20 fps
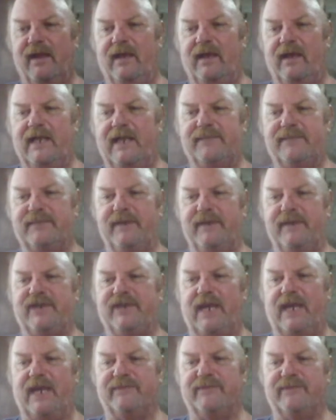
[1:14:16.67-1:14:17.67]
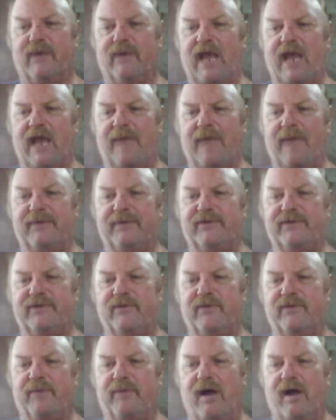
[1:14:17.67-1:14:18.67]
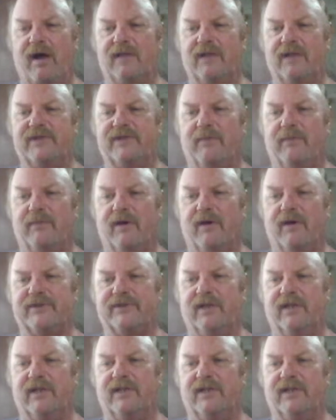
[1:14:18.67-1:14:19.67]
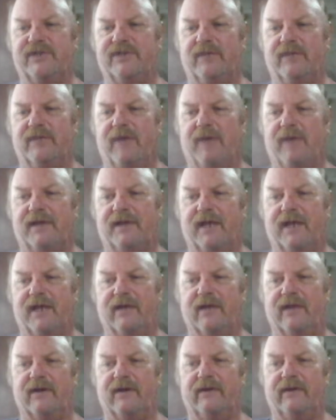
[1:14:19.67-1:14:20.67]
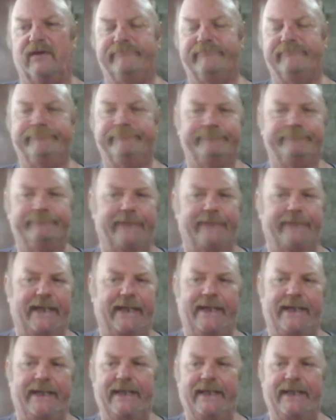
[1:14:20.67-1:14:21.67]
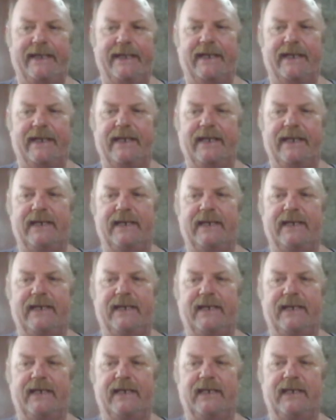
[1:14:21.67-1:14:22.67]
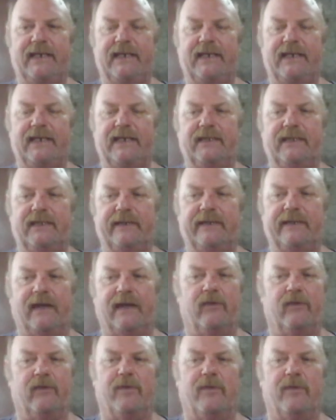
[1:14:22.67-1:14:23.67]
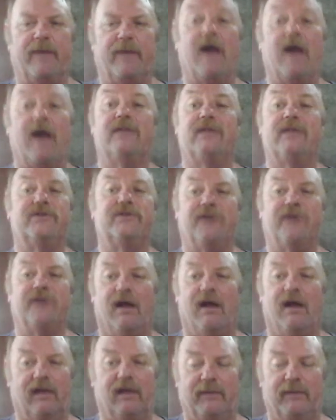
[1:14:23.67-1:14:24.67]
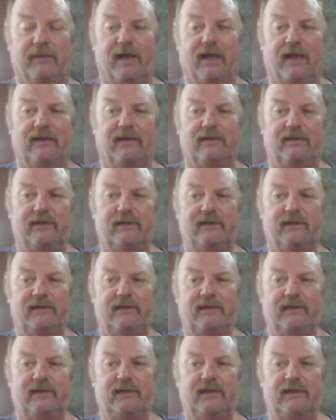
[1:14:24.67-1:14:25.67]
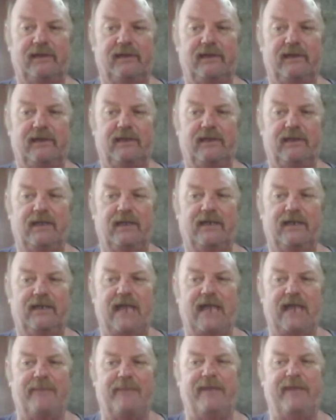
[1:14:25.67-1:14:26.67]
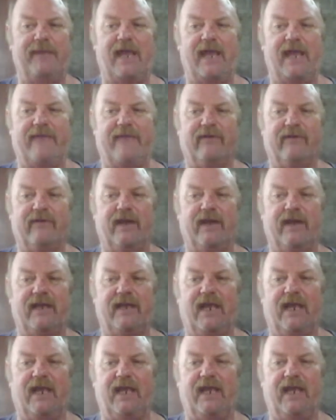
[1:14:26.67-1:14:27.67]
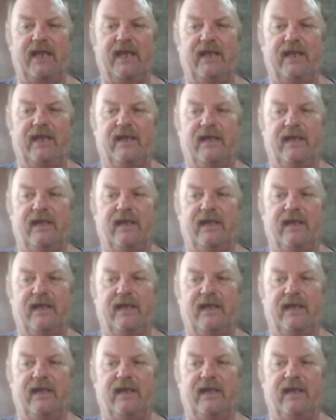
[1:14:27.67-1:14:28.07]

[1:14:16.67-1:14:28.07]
it's me, James. What happened to the ponds that Marcel and Jen bought together? Uh, I don't know what ponds you're talking about. Dan P, have a great day.